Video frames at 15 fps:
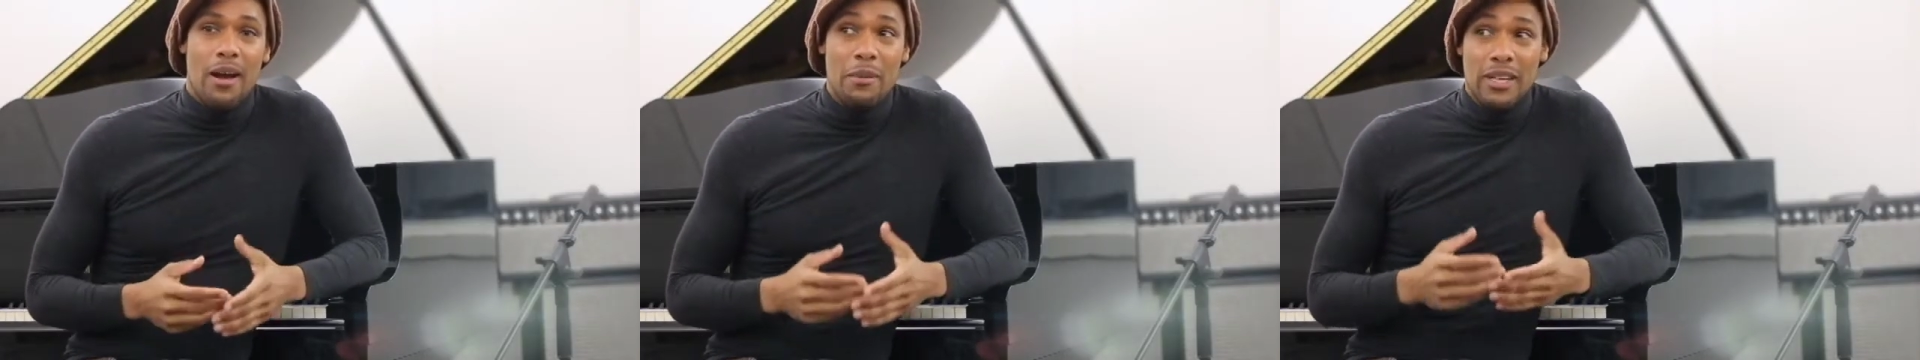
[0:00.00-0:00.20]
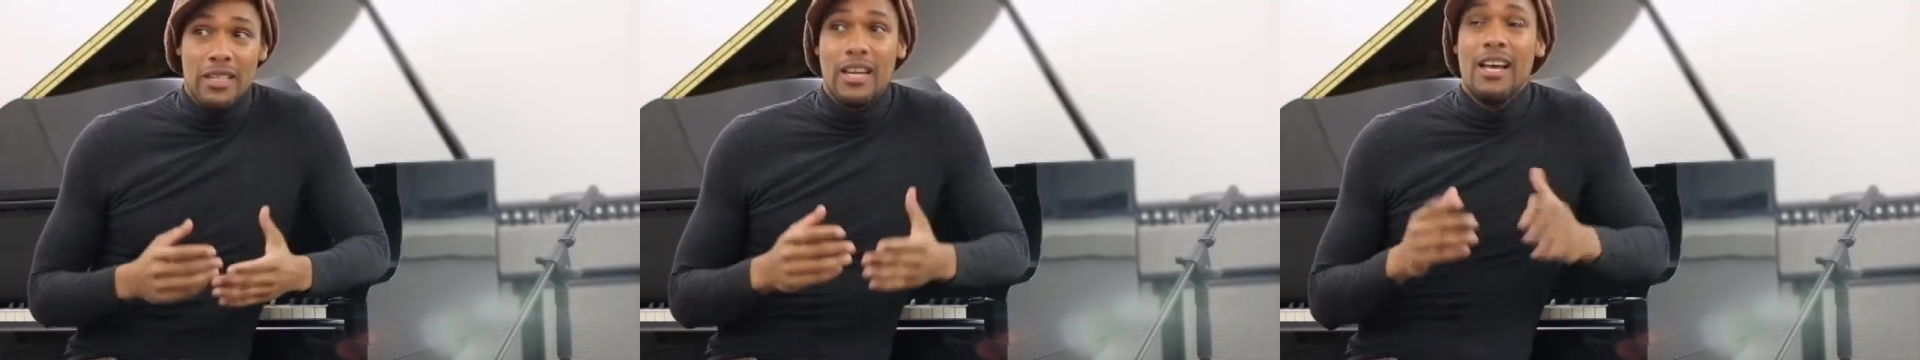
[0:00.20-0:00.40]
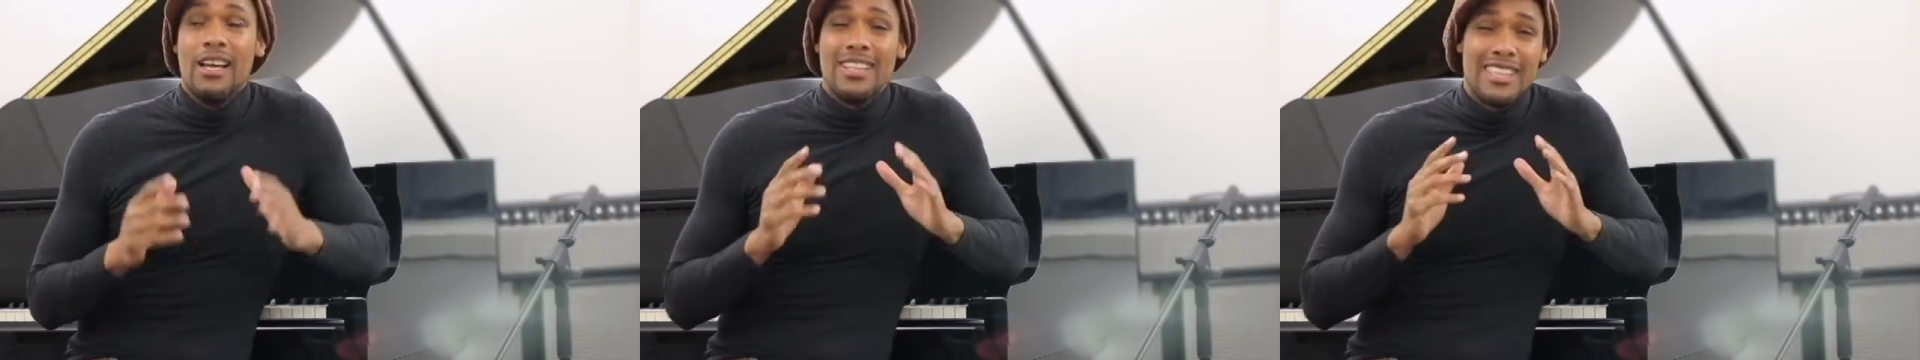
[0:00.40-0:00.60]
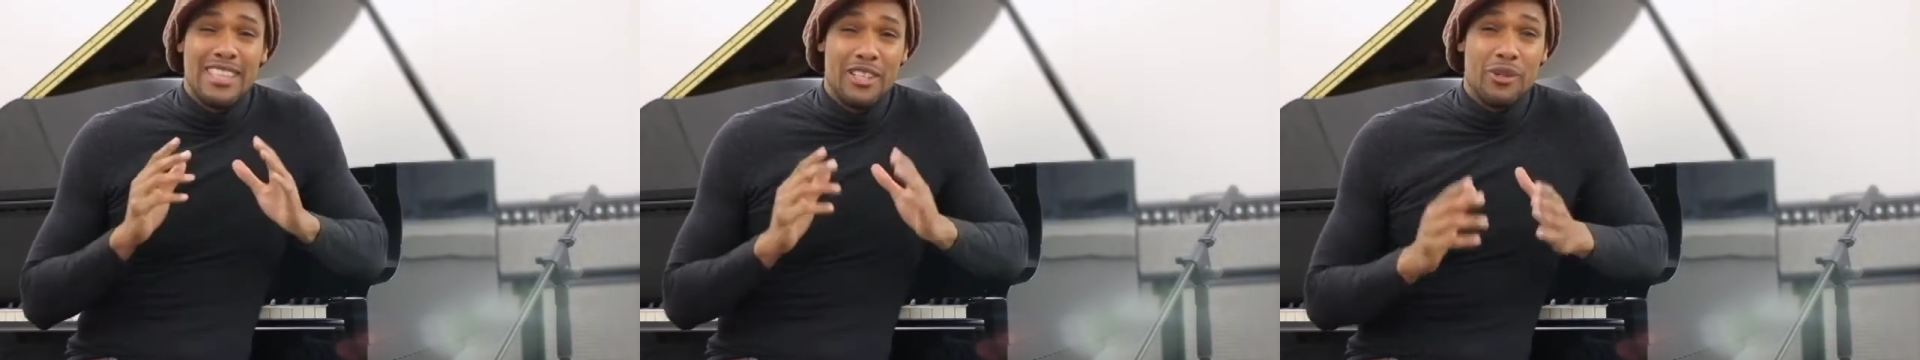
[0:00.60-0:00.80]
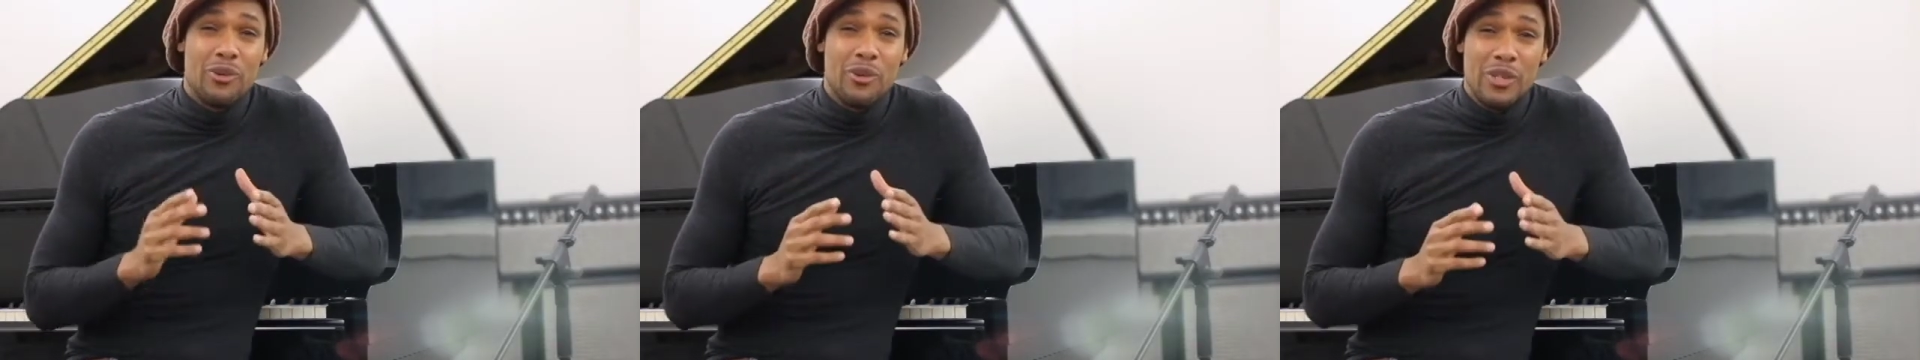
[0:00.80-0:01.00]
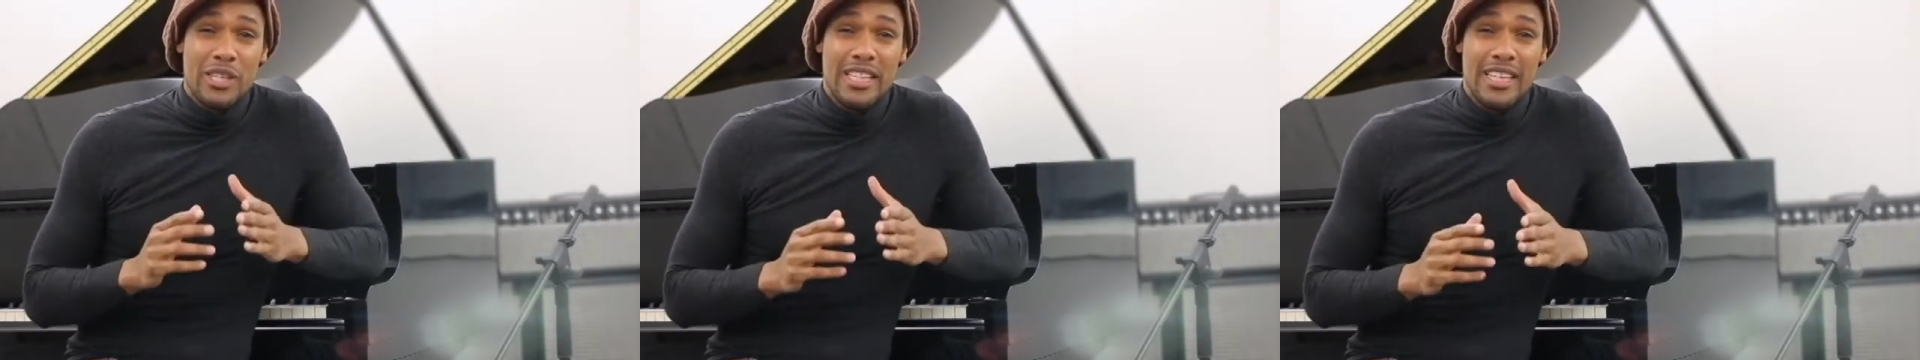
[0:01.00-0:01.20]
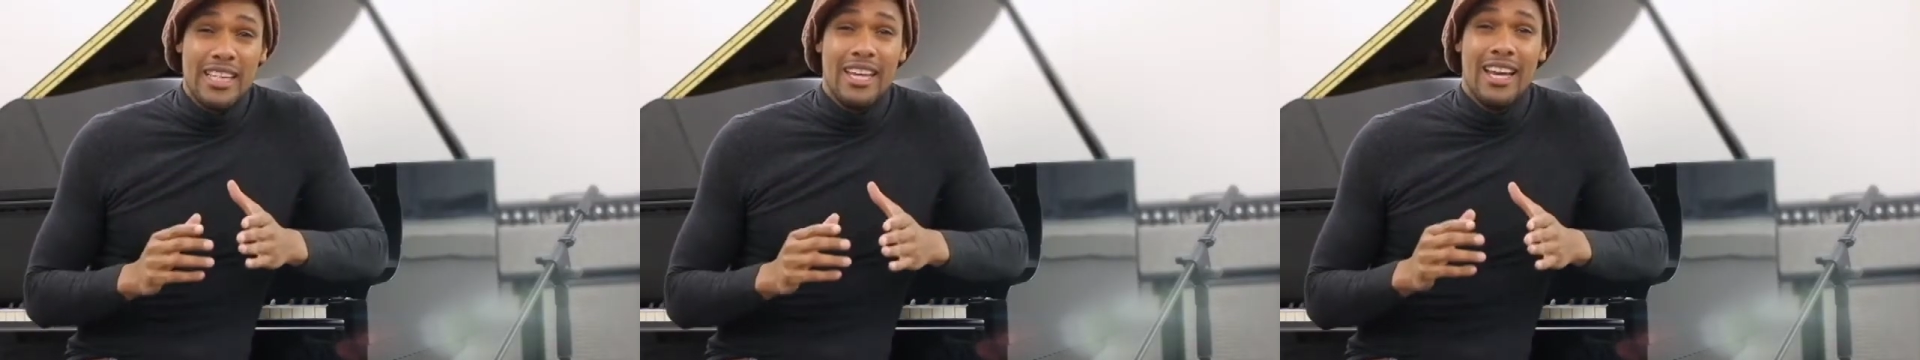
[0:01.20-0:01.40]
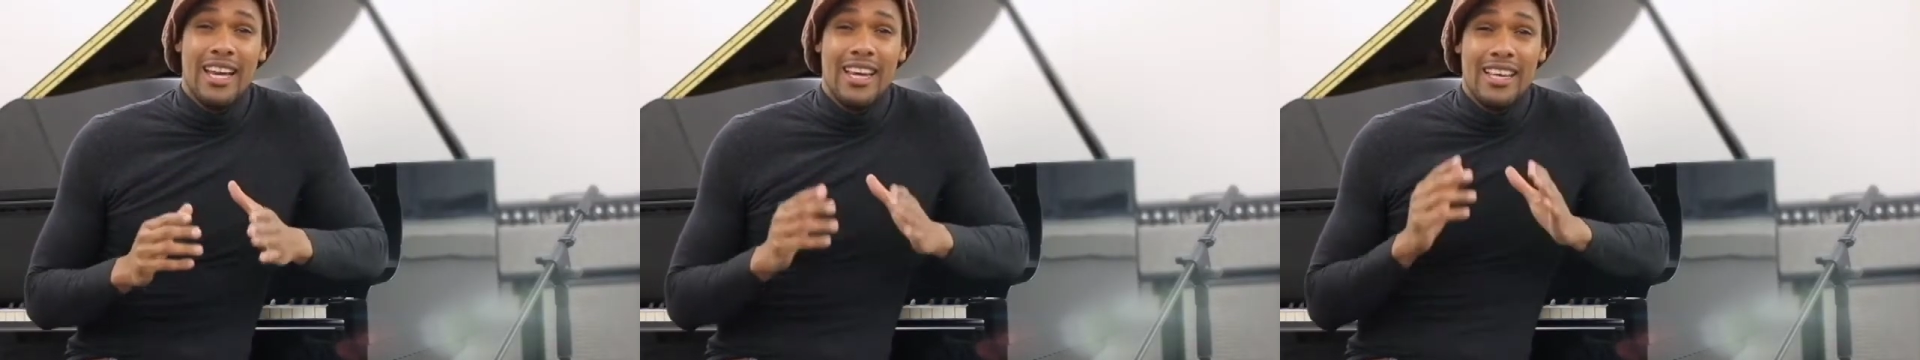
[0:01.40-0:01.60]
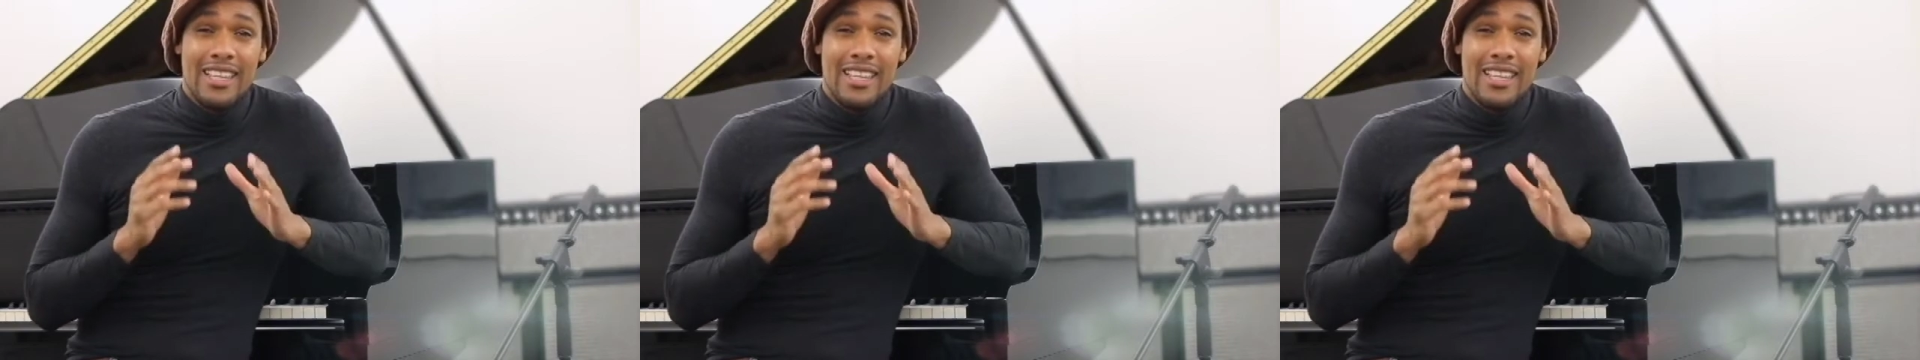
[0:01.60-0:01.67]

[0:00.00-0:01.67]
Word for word: I mean, literally,